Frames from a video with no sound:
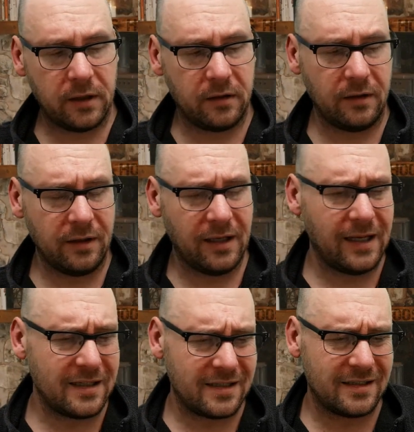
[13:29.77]

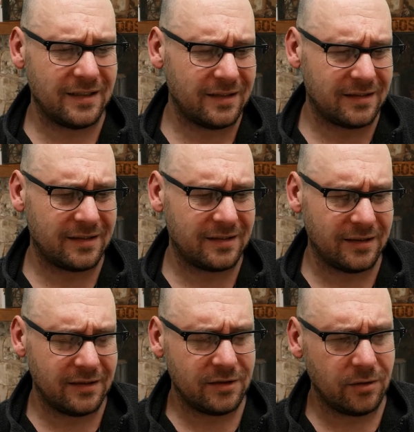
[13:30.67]

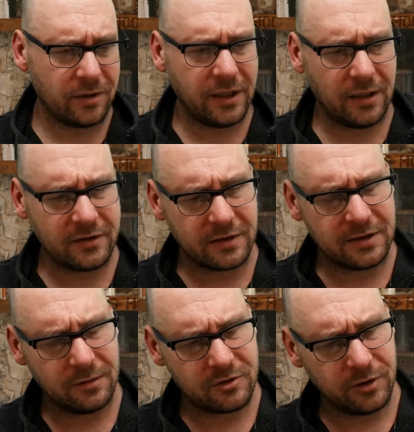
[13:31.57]
it's all right. As I
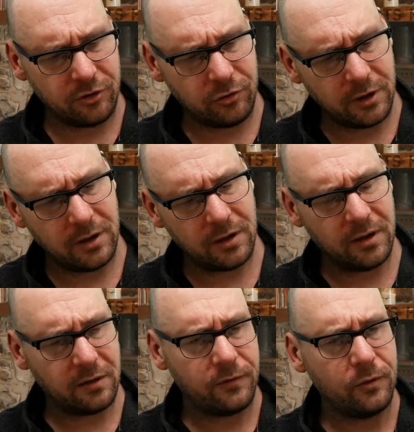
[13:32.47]
say, I was going to show you there the
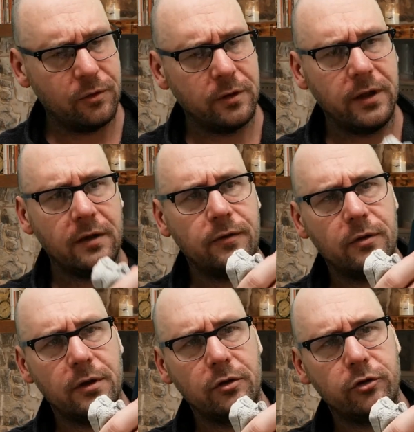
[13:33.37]

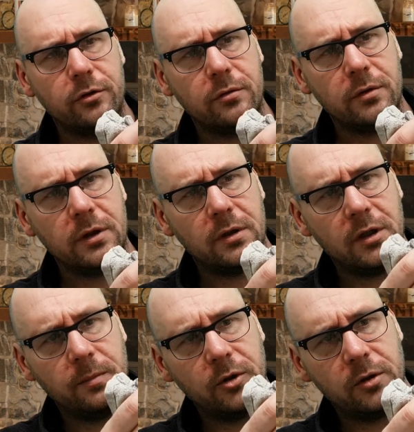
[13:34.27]
airflow control. On
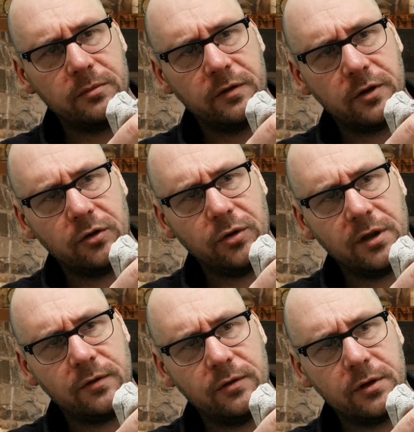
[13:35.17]
the bottom, you've got two
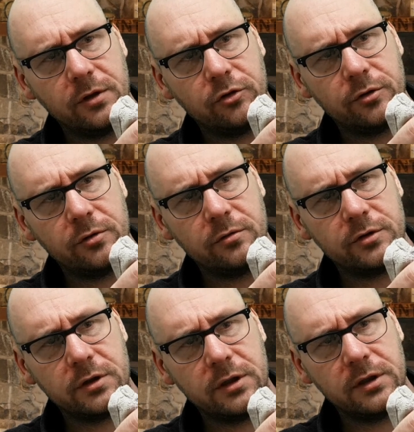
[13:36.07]
airflow
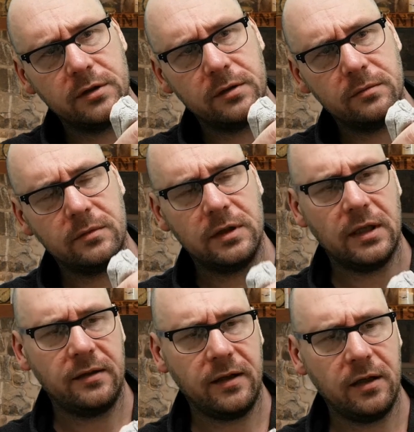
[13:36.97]
controls. You get a
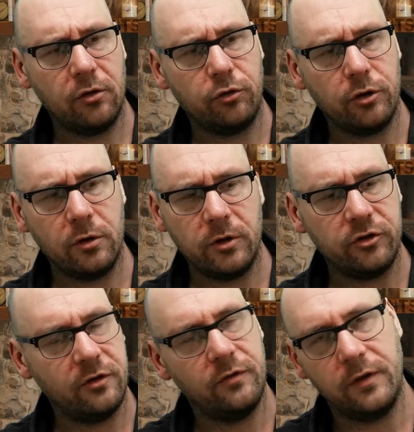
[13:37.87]
tighter draw, which
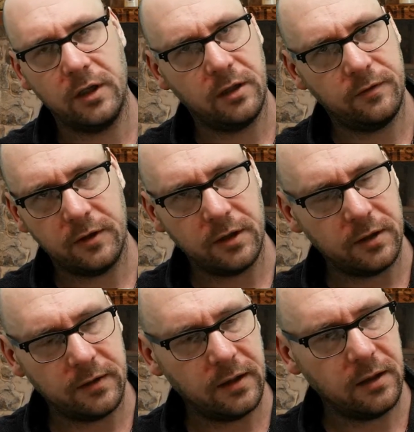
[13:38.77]
is very fucking
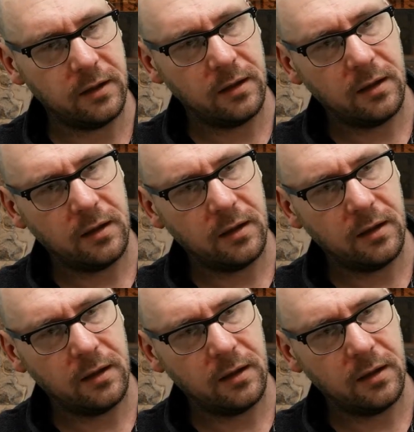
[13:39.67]
tight.